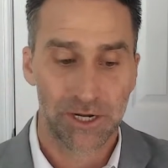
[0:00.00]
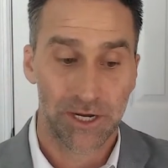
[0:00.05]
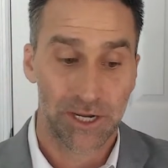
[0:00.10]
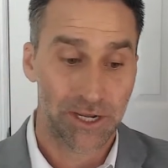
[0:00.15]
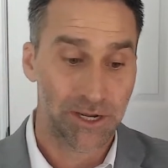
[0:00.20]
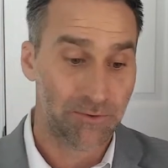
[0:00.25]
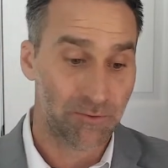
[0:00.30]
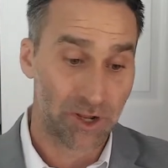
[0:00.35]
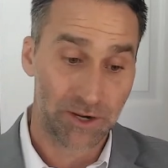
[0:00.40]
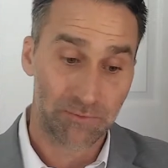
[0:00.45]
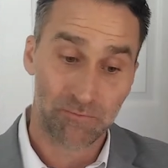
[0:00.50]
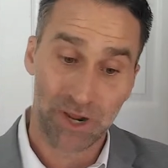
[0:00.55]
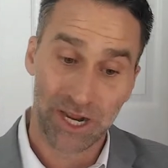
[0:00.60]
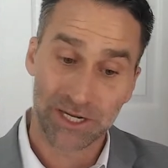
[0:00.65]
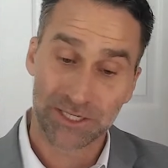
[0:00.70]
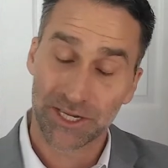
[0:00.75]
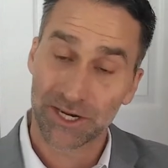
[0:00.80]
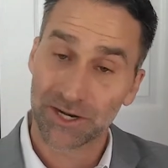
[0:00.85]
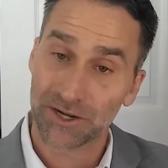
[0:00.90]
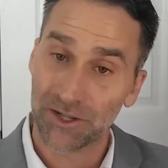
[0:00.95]
it
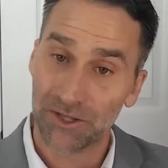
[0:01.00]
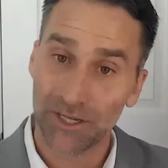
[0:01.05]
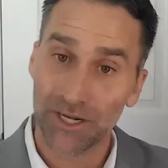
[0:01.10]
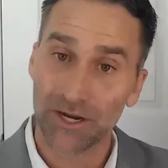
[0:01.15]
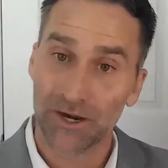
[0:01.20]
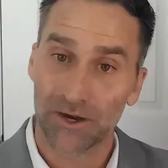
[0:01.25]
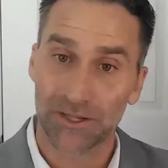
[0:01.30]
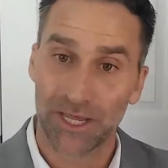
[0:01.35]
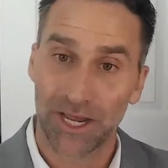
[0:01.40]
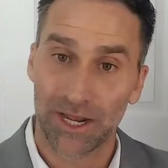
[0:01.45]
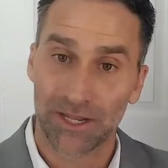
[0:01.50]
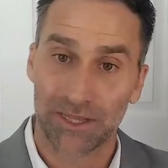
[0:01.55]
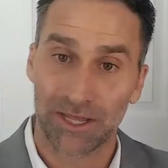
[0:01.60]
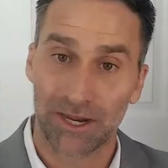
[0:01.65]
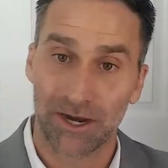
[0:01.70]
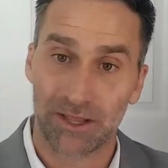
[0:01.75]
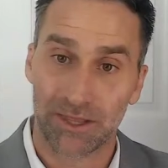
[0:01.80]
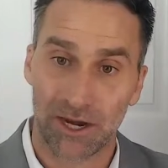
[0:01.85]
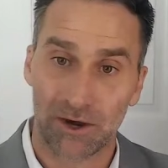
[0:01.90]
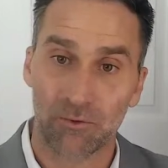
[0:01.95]
makes it clear that
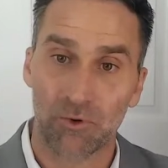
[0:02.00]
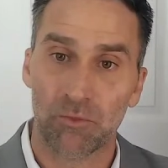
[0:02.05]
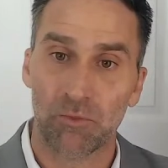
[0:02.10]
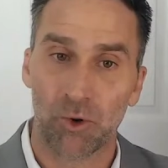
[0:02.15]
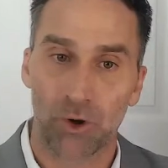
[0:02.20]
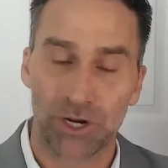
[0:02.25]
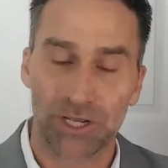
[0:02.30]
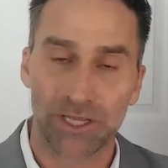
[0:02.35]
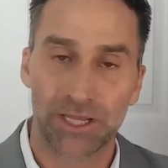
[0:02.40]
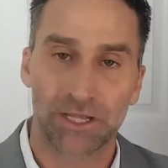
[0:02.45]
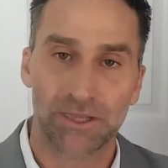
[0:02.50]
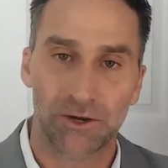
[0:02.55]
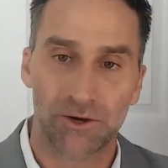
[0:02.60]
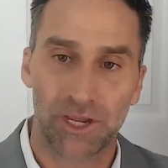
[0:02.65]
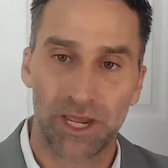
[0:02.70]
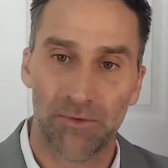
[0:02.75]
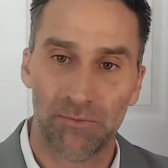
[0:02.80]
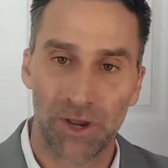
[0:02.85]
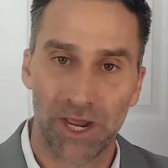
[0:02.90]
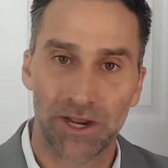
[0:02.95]
they're reporting that their
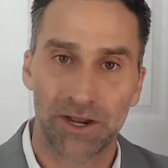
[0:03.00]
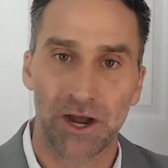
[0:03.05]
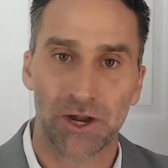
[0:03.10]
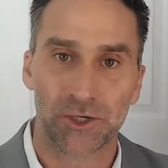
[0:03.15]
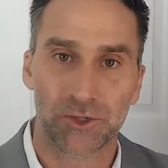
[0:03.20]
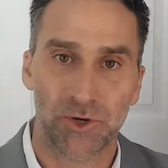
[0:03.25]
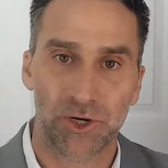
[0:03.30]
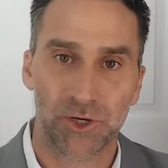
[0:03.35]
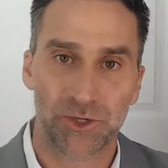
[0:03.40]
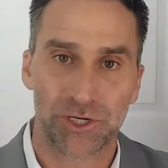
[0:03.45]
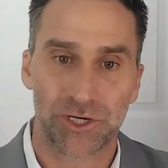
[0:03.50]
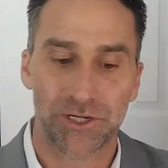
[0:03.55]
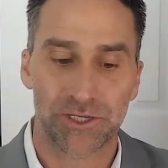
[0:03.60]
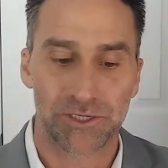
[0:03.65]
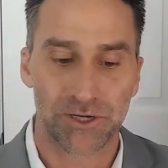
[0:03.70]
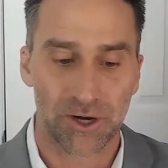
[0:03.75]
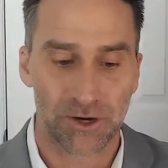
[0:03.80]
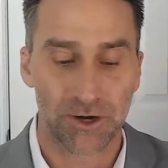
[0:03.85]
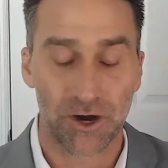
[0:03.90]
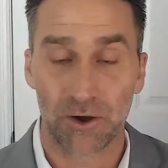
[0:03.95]
campaign contributions
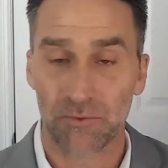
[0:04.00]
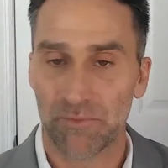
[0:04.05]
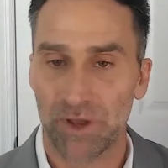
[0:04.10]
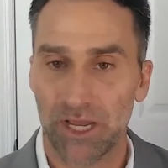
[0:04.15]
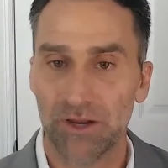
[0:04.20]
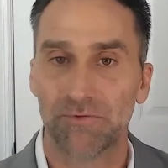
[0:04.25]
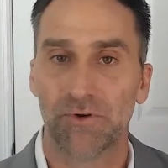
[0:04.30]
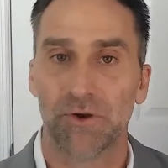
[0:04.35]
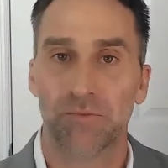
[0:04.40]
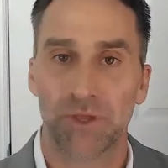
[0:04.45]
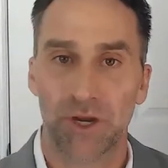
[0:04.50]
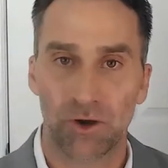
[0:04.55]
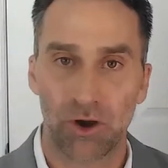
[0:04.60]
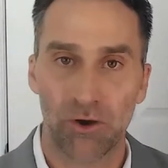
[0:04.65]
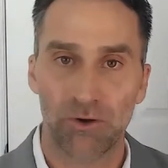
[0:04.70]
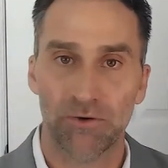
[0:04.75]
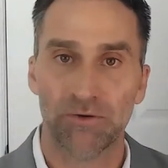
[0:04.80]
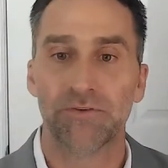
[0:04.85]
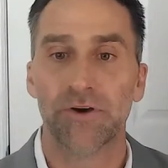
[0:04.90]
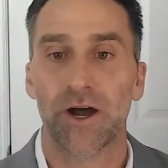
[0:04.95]
are made from their
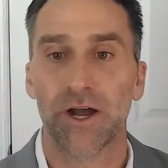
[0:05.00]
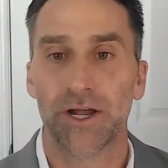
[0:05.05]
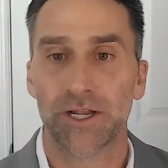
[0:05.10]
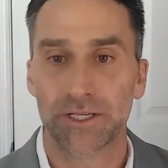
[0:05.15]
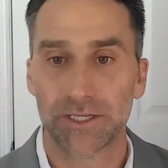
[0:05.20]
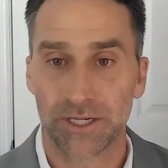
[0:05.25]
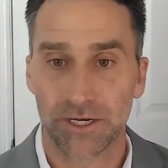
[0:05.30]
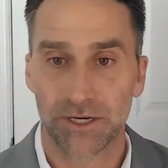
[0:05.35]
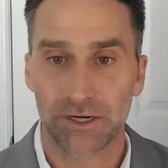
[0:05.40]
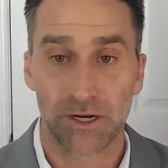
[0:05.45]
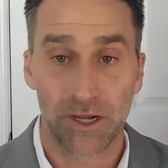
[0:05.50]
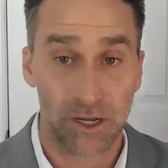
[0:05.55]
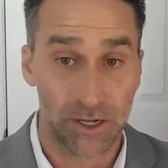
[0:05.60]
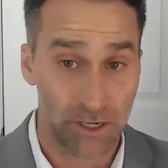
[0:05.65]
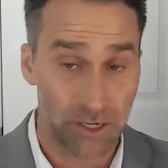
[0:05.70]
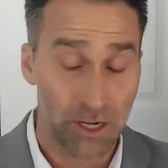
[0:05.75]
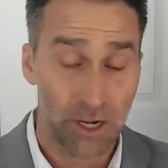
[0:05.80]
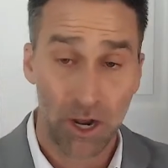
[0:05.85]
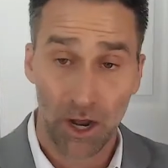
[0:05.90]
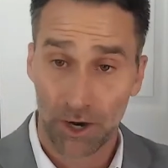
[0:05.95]
own funds and
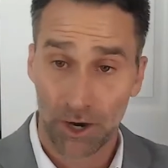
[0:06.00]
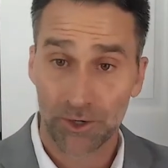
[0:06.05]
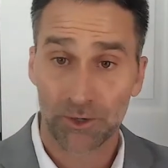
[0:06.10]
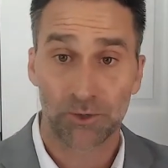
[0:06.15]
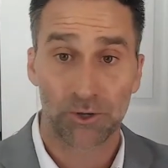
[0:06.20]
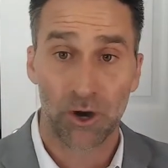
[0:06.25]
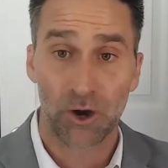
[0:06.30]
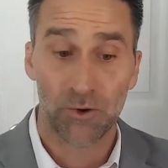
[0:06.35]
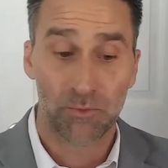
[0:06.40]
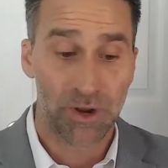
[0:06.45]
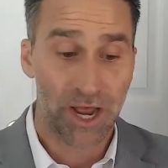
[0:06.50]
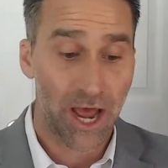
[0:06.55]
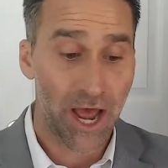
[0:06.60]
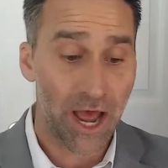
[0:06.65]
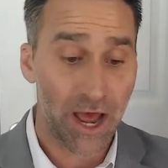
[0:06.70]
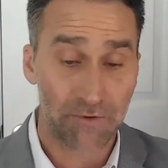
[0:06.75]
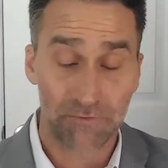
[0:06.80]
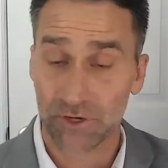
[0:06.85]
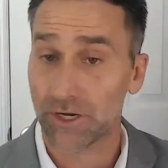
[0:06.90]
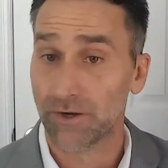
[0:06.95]
under their own
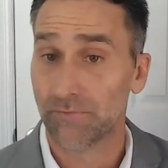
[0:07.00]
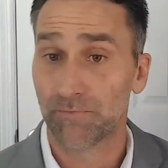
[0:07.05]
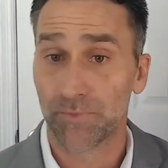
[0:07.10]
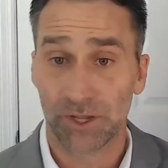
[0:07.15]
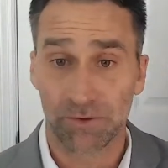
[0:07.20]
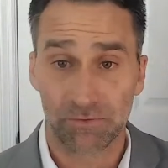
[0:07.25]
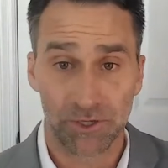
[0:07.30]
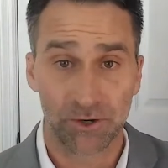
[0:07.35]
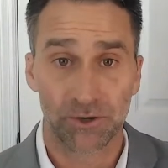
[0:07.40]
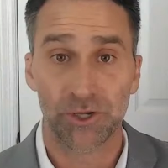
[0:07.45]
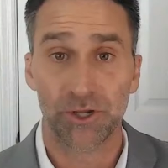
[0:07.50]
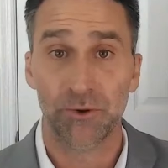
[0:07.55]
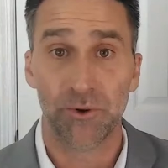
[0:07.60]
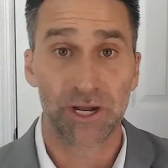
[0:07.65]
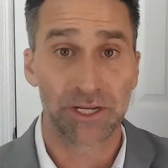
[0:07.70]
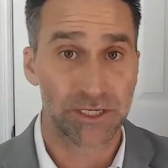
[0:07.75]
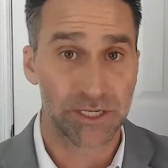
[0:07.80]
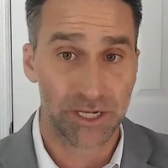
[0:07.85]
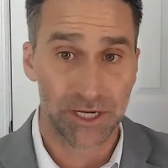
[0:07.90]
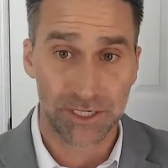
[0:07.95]
behalf. And if they're
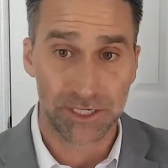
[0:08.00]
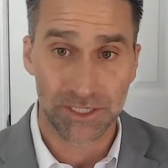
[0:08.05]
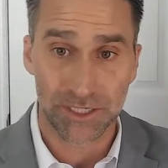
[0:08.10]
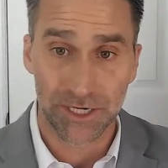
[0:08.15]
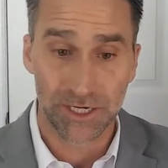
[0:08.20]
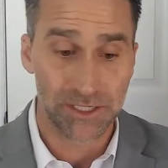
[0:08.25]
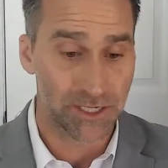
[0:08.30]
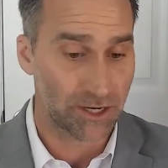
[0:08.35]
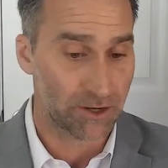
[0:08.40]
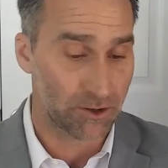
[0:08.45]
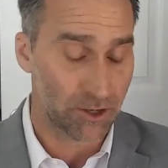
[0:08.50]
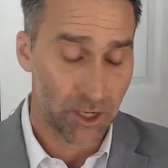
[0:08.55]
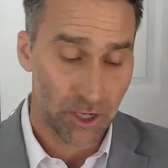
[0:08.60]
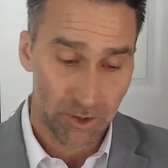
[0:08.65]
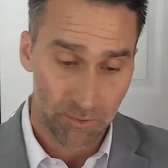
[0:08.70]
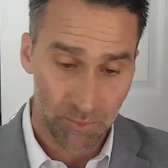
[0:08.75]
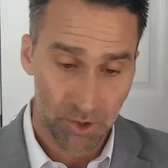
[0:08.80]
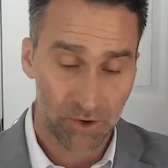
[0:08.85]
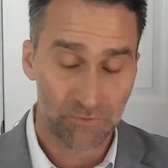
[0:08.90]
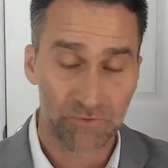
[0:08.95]
U.S. citizens, they're
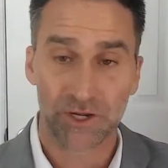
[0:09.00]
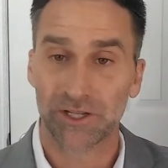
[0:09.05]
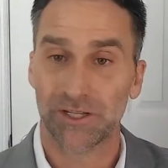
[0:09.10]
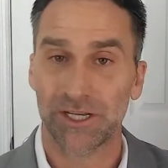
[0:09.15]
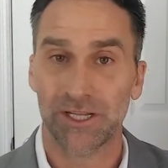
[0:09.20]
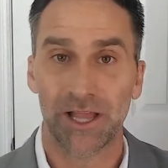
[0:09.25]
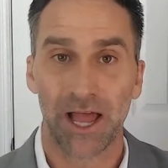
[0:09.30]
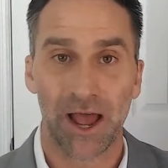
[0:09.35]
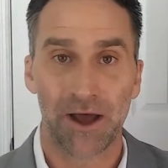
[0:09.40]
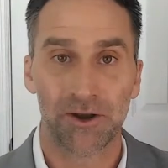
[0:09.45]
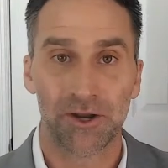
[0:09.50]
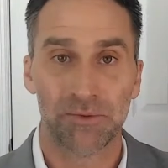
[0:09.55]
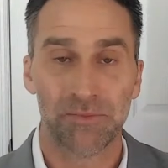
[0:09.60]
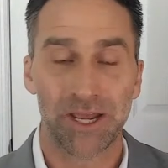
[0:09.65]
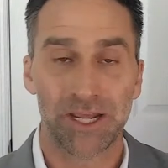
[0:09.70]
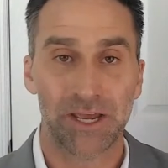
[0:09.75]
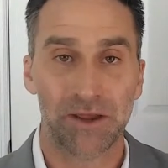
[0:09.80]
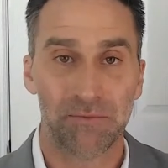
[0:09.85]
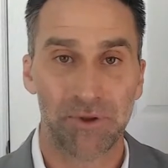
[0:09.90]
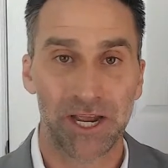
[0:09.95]
perfectly allowed to
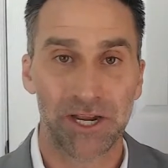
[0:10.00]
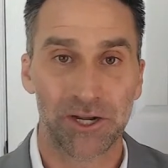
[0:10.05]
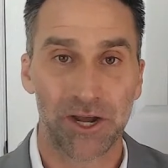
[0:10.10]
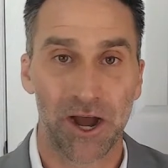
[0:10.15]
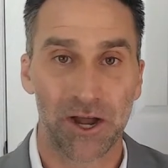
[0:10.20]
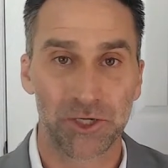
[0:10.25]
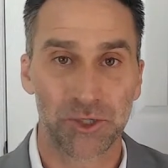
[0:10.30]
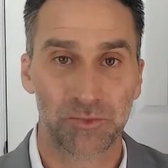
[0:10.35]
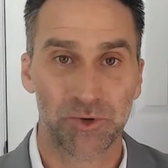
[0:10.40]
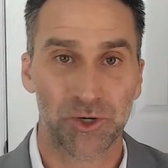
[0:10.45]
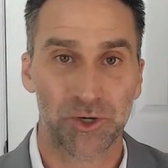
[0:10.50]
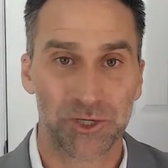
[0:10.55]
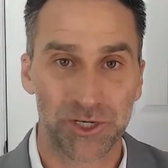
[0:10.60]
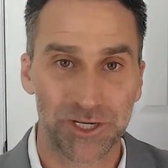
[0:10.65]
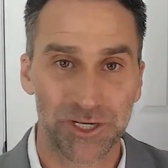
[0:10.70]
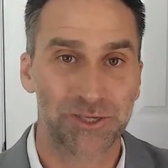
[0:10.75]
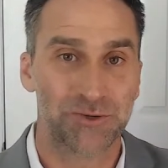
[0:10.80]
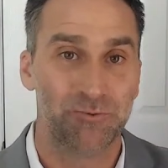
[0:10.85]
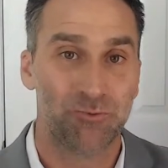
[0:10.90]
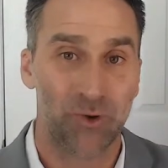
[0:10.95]
make campaign
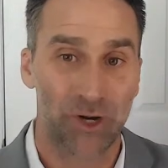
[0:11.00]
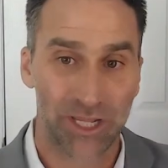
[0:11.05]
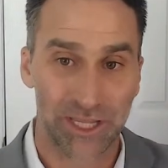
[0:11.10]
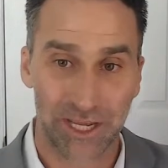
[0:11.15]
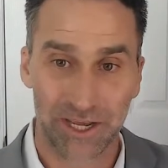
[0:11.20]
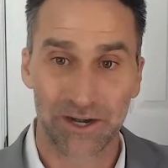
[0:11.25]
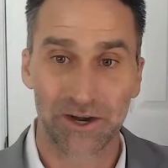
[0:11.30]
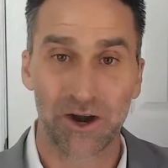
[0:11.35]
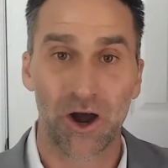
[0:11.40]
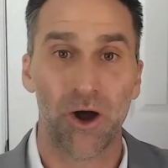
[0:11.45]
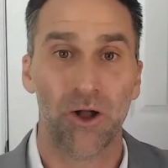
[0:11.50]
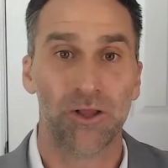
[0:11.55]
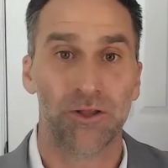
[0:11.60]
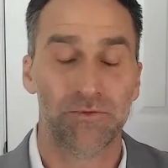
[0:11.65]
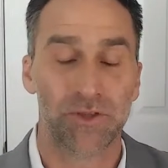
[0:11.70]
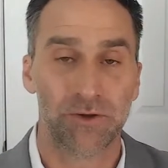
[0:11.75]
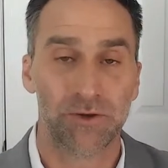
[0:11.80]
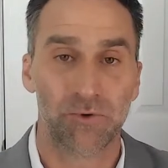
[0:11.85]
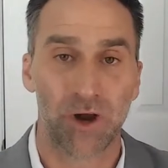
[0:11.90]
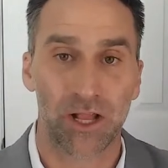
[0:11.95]
contributions within all of
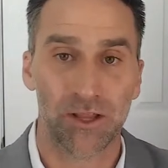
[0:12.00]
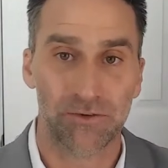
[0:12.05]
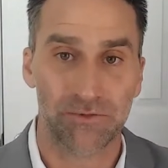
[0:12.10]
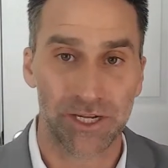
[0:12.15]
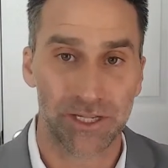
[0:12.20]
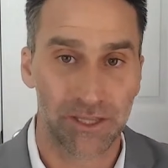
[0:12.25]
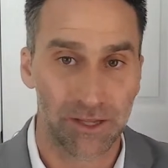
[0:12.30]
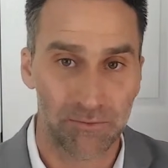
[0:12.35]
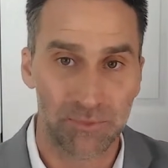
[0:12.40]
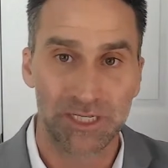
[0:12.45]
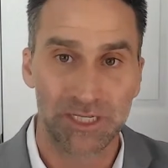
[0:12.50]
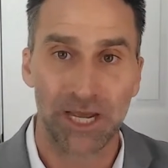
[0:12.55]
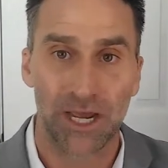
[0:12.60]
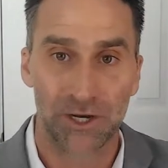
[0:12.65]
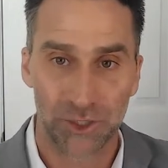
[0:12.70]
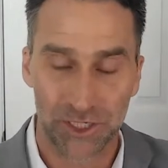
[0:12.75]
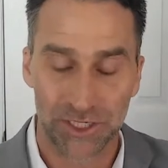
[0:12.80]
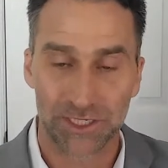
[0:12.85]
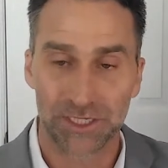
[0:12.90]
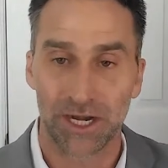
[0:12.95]
the relevant
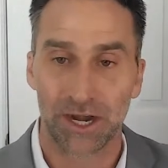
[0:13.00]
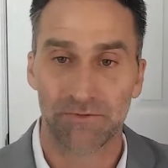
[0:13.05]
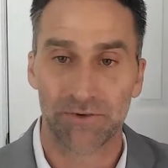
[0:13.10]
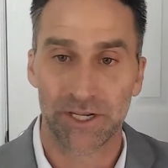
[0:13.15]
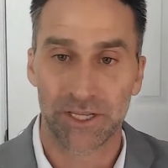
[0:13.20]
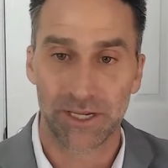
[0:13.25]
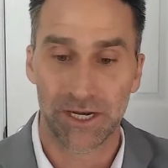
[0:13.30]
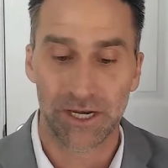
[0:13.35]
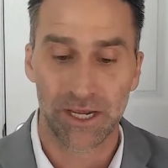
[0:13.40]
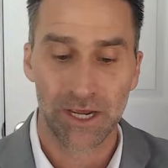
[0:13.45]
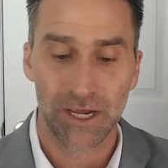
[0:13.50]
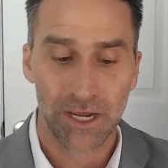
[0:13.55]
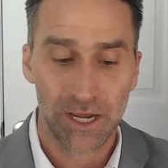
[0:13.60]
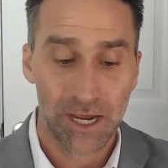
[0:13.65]
limitations and everything.